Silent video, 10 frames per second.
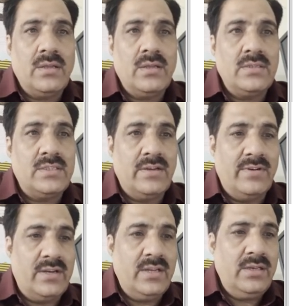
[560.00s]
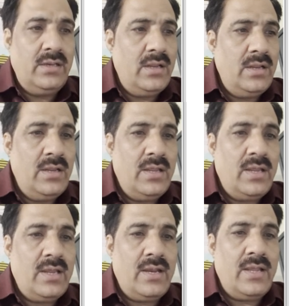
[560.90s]
17,
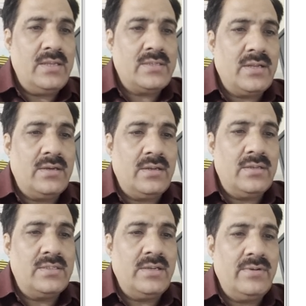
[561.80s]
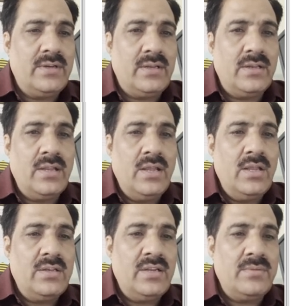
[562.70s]
and S contains 17.
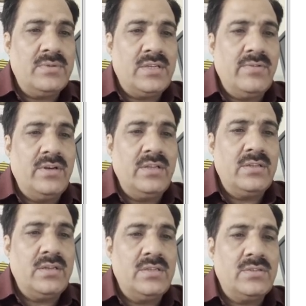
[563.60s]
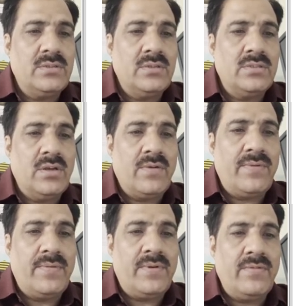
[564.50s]
That means 17 3s are
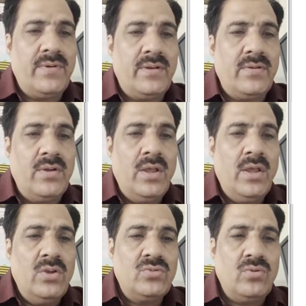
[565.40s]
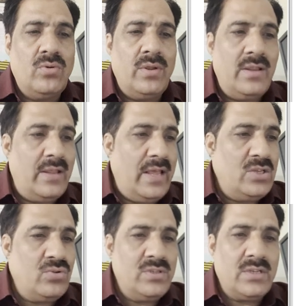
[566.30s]
51. So
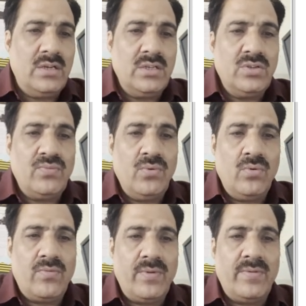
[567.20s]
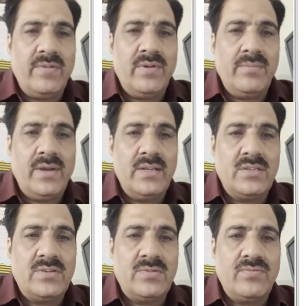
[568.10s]
SOS contains 4. 51
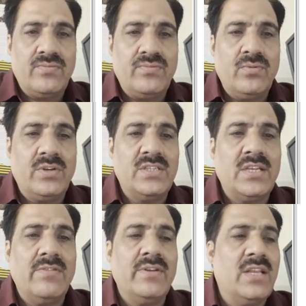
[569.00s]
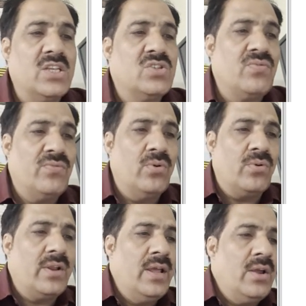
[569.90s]
minus 47 is
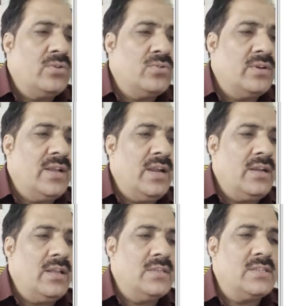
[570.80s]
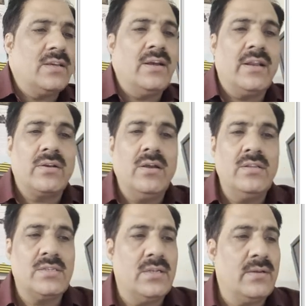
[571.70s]
4. So that is the correct
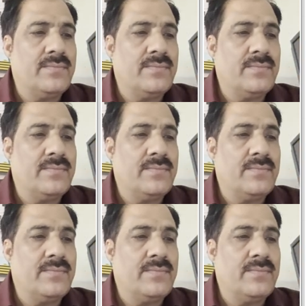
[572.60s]
answer.